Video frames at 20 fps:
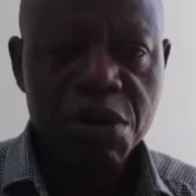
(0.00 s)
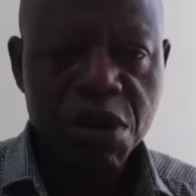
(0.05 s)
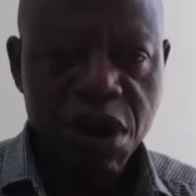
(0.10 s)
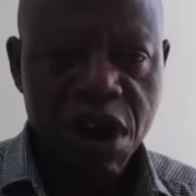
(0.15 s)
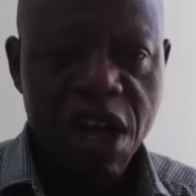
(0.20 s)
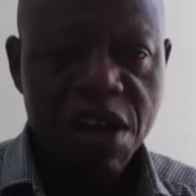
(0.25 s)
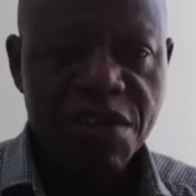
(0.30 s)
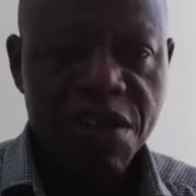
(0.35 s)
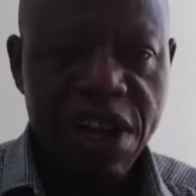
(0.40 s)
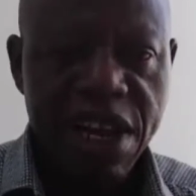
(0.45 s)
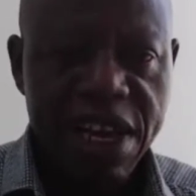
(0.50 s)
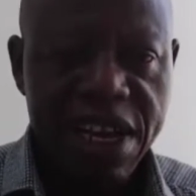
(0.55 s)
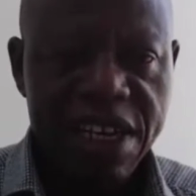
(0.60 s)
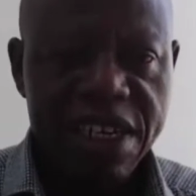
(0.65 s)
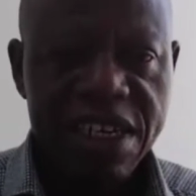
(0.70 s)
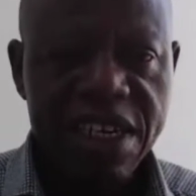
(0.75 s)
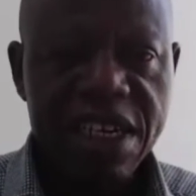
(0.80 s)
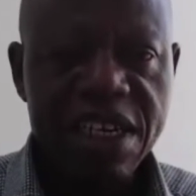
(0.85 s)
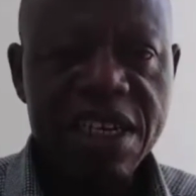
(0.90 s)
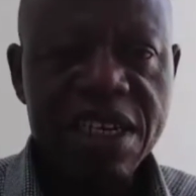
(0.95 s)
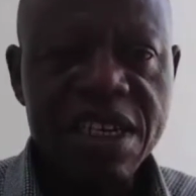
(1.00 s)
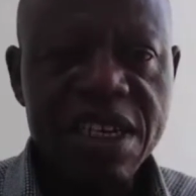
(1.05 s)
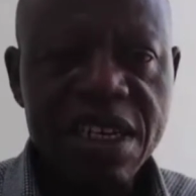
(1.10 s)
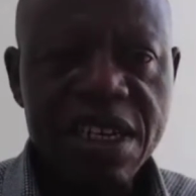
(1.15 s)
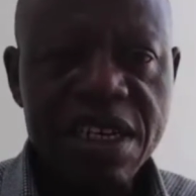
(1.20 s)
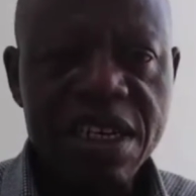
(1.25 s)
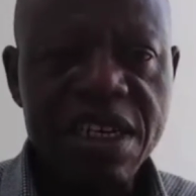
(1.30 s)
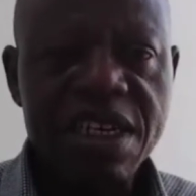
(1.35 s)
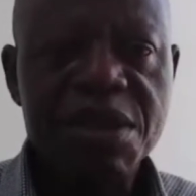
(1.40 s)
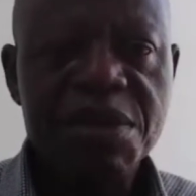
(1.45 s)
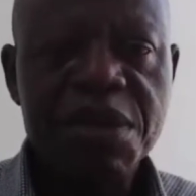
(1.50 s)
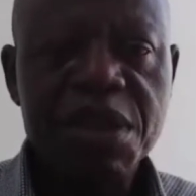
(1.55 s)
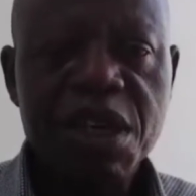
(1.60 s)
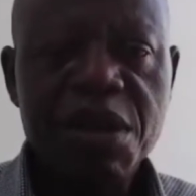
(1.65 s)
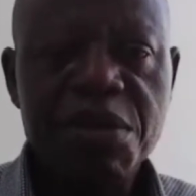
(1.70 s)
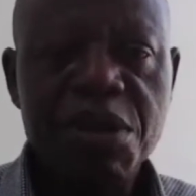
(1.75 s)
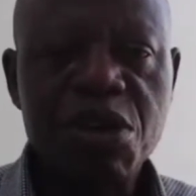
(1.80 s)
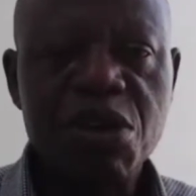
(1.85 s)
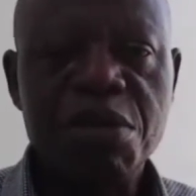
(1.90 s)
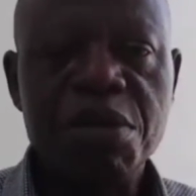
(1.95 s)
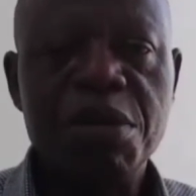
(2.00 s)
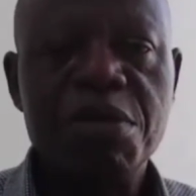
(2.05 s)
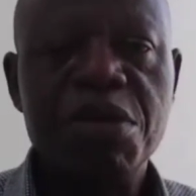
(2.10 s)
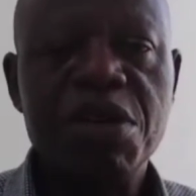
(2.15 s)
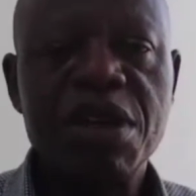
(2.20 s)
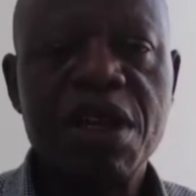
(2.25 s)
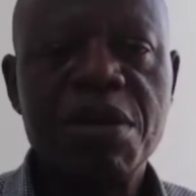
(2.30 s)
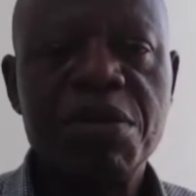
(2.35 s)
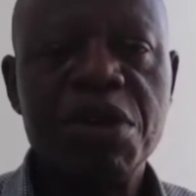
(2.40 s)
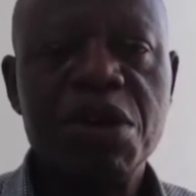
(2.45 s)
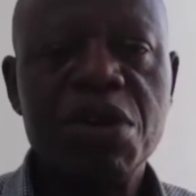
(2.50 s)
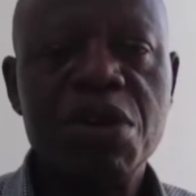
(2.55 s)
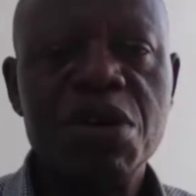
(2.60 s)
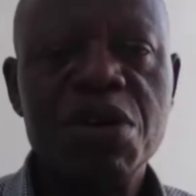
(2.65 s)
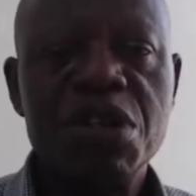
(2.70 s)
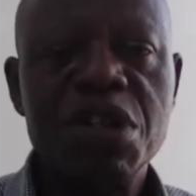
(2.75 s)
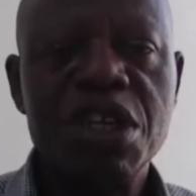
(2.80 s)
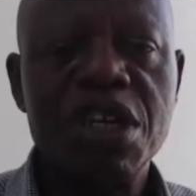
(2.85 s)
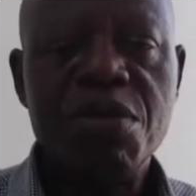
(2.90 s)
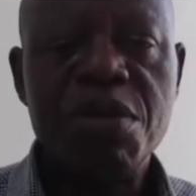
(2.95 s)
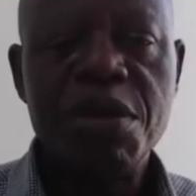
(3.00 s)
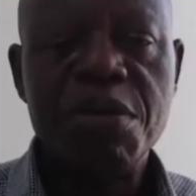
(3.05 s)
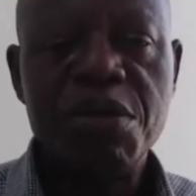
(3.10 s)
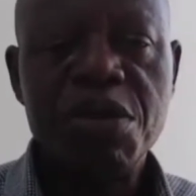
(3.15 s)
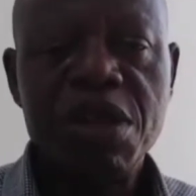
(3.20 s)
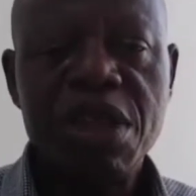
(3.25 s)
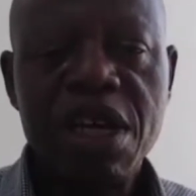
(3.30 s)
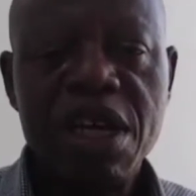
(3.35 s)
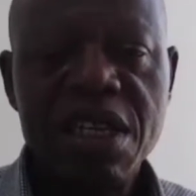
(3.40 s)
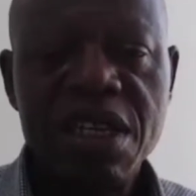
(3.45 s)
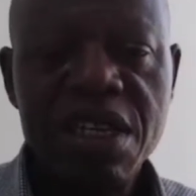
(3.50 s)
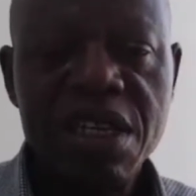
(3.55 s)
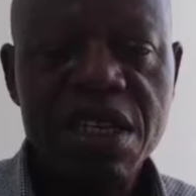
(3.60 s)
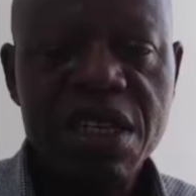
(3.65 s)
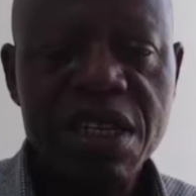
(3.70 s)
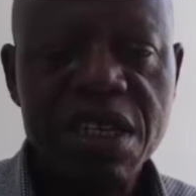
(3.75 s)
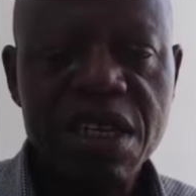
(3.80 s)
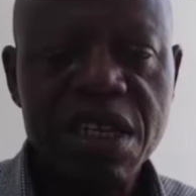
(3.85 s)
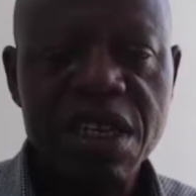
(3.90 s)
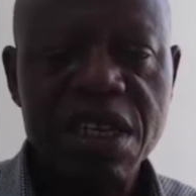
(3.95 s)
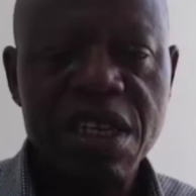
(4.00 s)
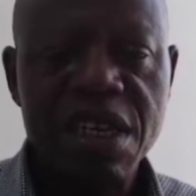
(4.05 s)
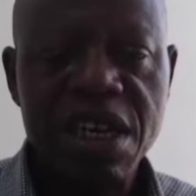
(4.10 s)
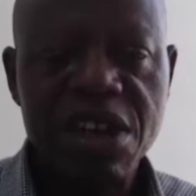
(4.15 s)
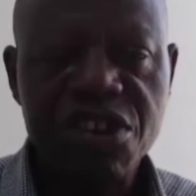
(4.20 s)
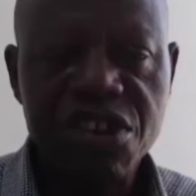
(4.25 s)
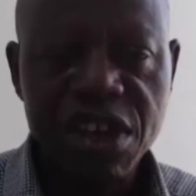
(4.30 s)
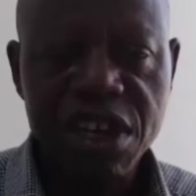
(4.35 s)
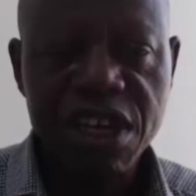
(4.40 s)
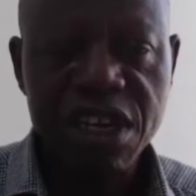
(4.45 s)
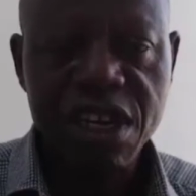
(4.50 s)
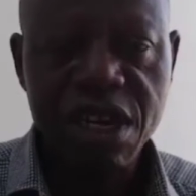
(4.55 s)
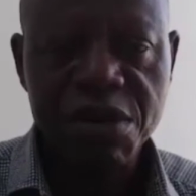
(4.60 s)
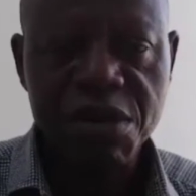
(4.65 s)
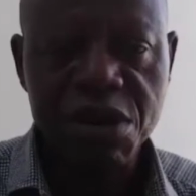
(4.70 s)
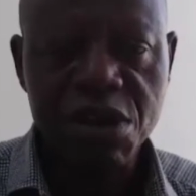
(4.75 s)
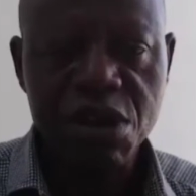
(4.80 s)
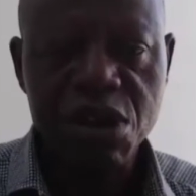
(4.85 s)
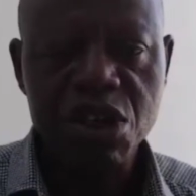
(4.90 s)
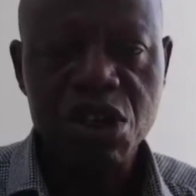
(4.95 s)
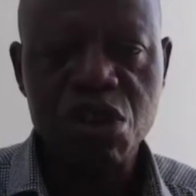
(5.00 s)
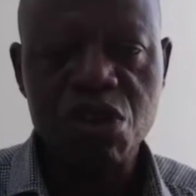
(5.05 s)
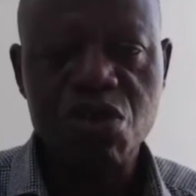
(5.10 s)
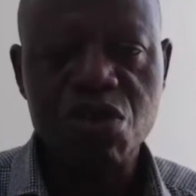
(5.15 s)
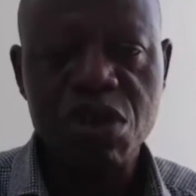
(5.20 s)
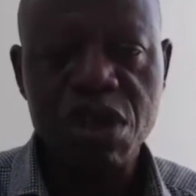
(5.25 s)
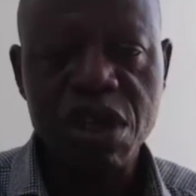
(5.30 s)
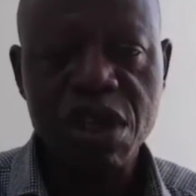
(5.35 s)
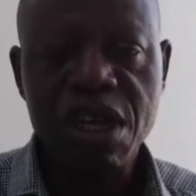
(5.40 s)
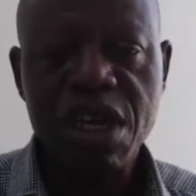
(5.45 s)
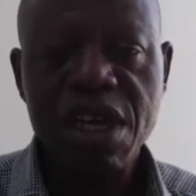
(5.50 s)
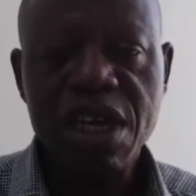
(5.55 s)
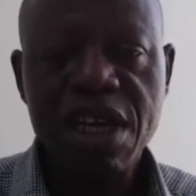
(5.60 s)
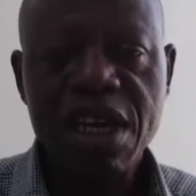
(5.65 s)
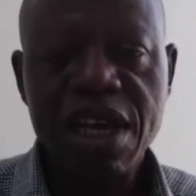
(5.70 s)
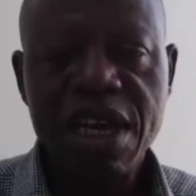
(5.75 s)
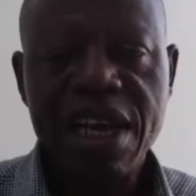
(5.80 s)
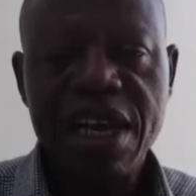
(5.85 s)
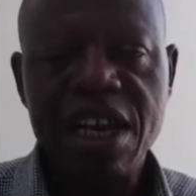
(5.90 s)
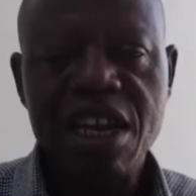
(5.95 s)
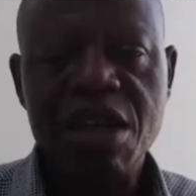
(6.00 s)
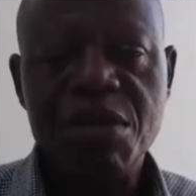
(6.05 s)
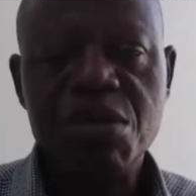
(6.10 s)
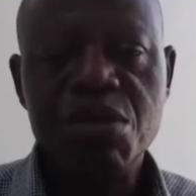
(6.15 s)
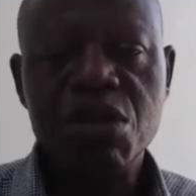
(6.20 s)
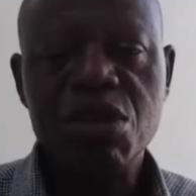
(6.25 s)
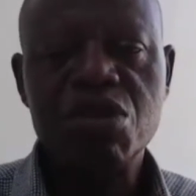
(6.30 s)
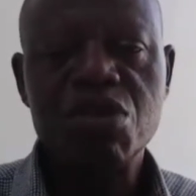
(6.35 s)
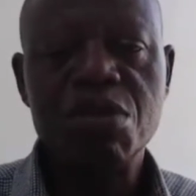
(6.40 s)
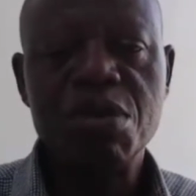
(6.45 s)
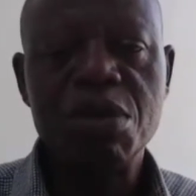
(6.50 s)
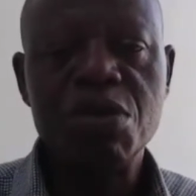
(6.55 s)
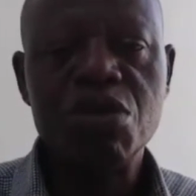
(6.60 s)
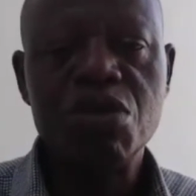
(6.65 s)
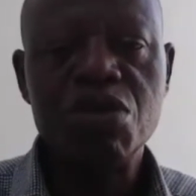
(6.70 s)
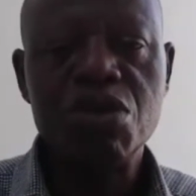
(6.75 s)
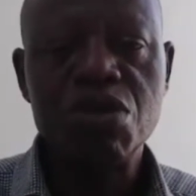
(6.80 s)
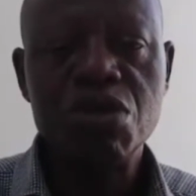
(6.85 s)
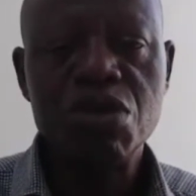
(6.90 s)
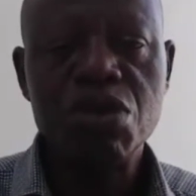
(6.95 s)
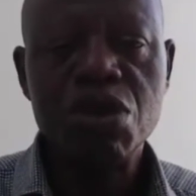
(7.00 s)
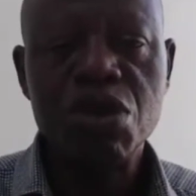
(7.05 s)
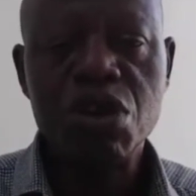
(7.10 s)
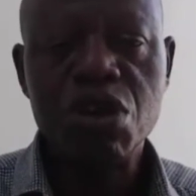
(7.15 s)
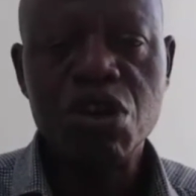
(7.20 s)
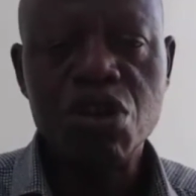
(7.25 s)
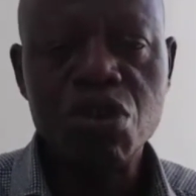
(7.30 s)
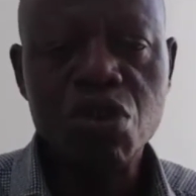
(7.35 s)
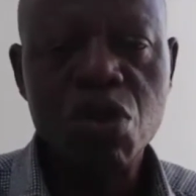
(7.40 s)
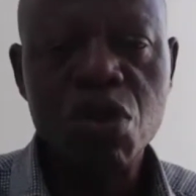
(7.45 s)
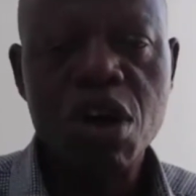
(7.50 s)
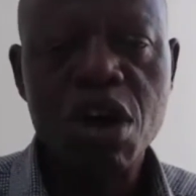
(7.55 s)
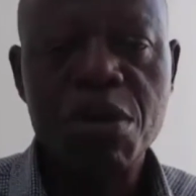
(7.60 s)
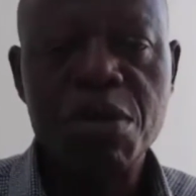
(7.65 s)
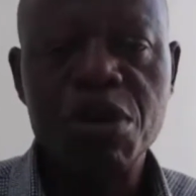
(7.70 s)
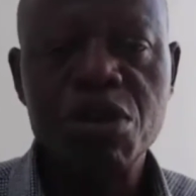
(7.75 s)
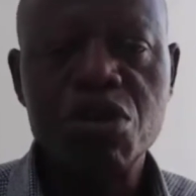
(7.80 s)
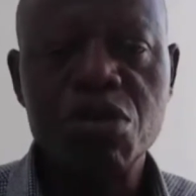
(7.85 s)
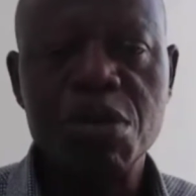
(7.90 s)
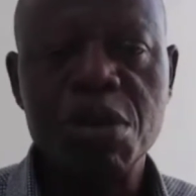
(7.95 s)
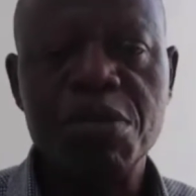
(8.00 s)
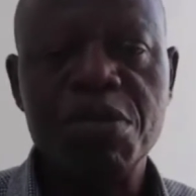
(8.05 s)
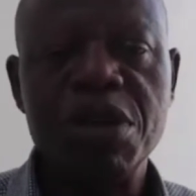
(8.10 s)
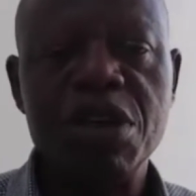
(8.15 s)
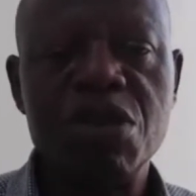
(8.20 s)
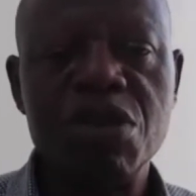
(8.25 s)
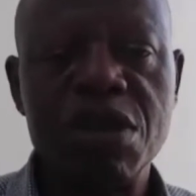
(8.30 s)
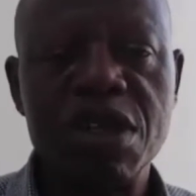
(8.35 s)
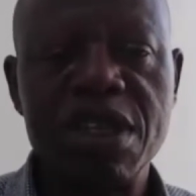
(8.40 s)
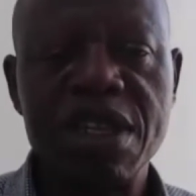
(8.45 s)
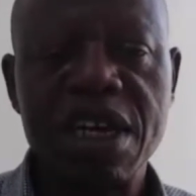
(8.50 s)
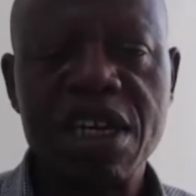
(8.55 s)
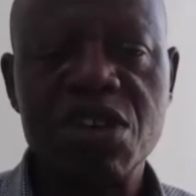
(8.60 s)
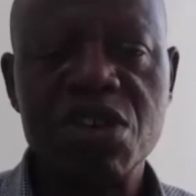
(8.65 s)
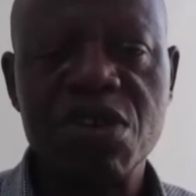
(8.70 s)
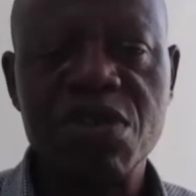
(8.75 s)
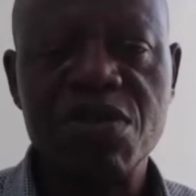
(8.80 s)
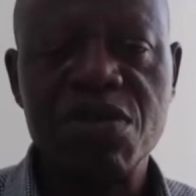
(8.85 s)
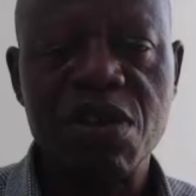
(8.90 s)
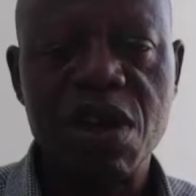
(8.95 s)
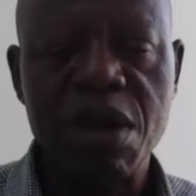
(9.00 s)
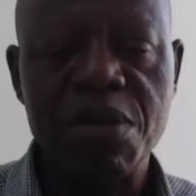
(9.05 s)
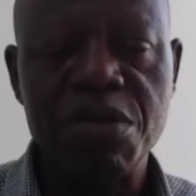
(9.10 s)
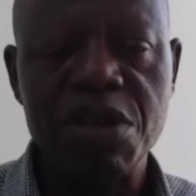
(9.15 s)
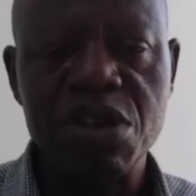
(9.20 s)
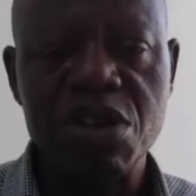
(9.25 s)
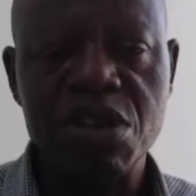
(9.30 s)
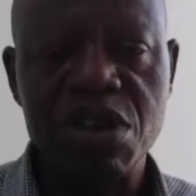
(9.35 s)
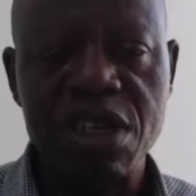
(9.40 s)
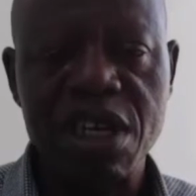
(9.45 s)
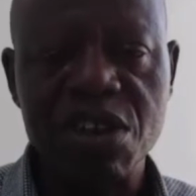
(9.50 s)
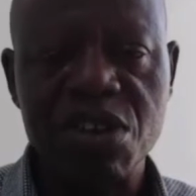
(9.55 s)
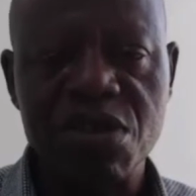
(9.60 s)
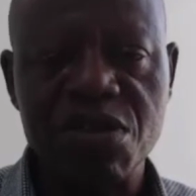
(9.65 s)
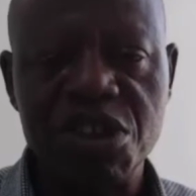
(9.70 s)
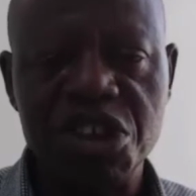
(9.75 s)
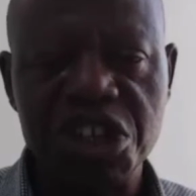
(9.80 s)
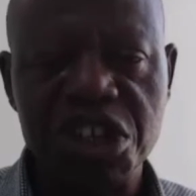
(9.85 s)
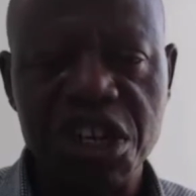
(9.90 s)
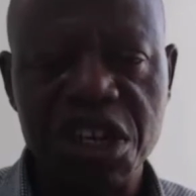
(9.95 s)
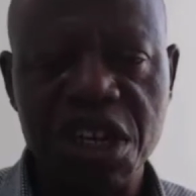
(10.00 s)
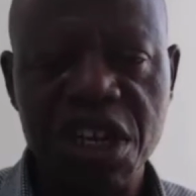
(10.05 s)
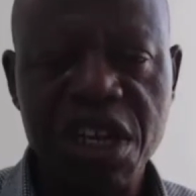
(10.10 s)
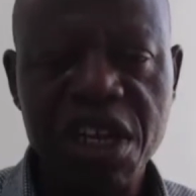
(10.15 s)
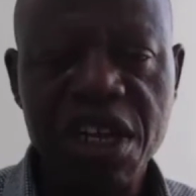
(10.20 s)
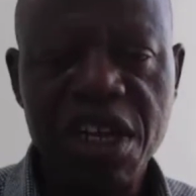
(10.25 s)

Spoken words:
But however, like I said, the depreciation will become important because it will be important in tracking that, because it will enable us to be able to know how much to be paid to the tax official,